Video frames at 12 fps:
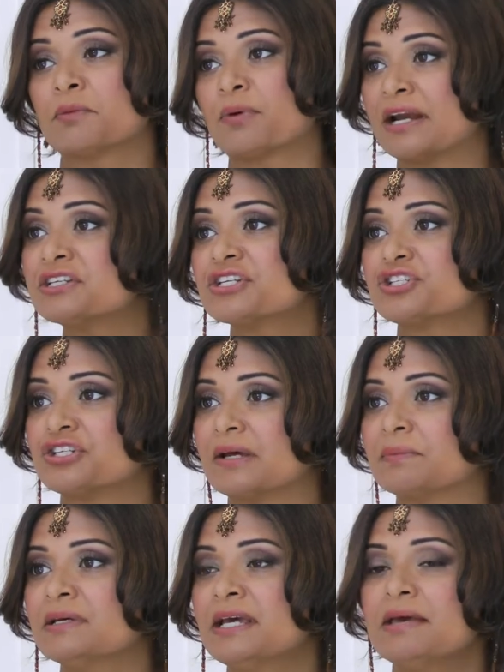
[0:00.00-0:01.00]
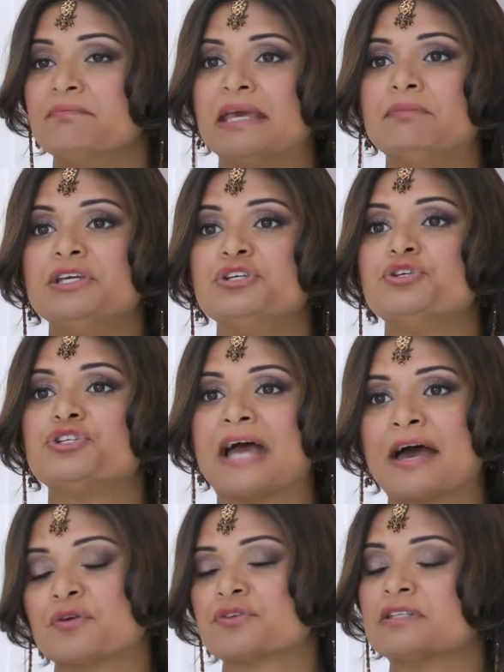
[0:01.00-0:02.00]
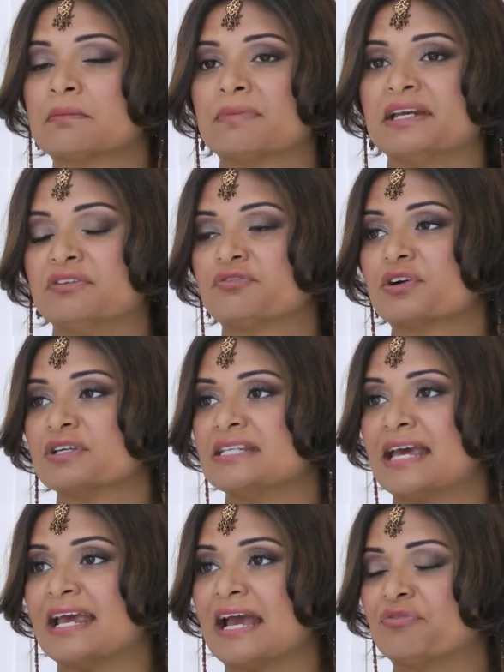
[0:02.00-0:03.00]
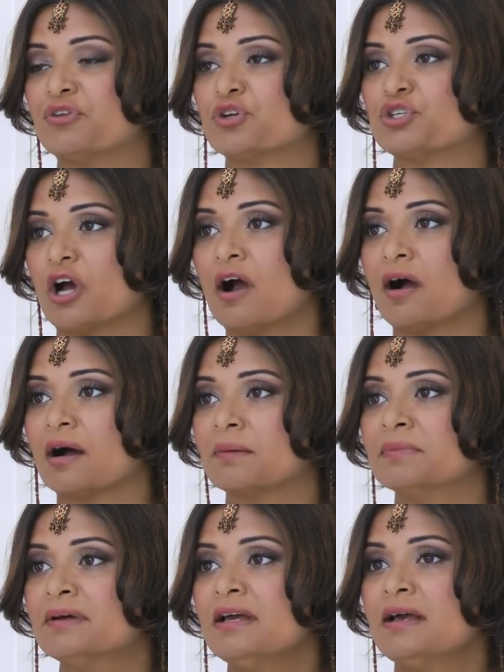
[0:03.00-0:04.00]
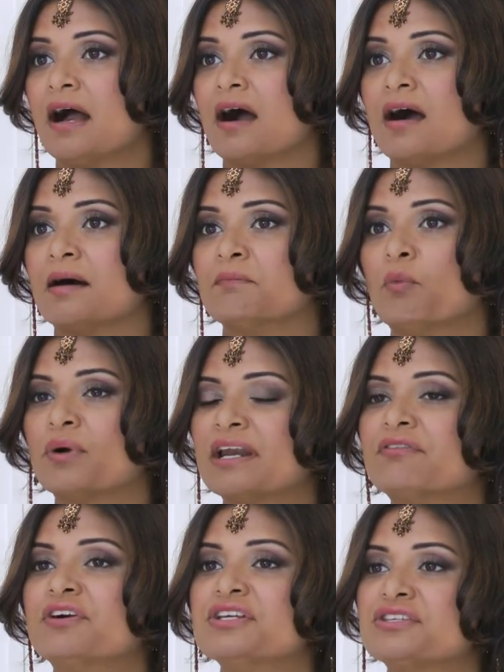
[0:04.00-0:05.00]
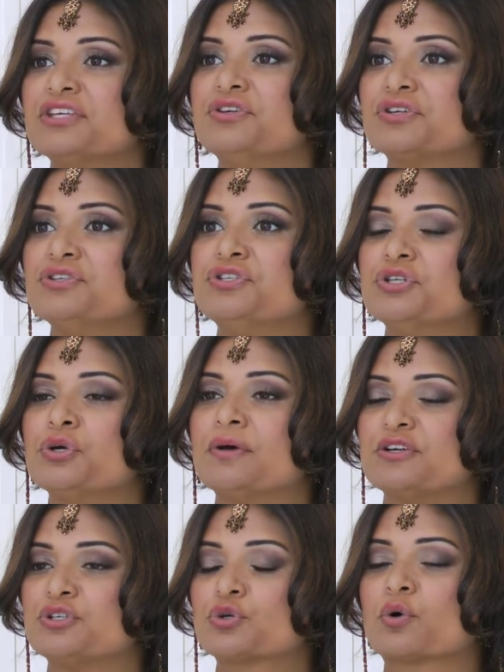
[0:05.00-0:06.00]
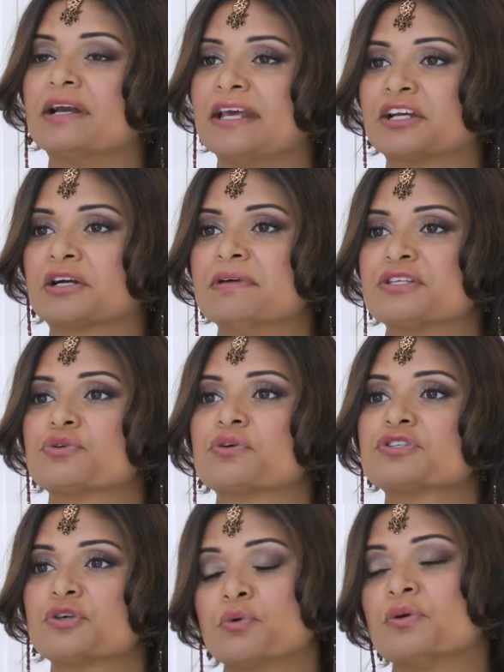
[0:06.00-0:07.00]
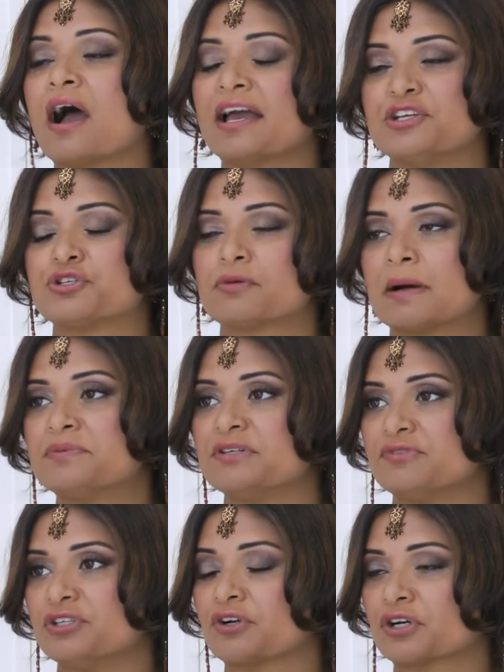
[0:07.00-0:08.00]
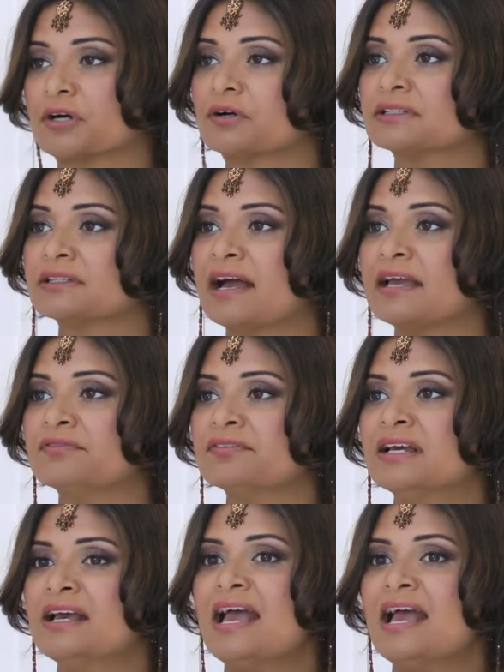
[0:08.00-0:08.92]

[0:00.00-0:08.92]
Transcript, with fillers: an apprenticeship. Maybe you shadow somebody for a day at their job. Whatever it is that you can do in short increments so it's so not interruptive to your current life,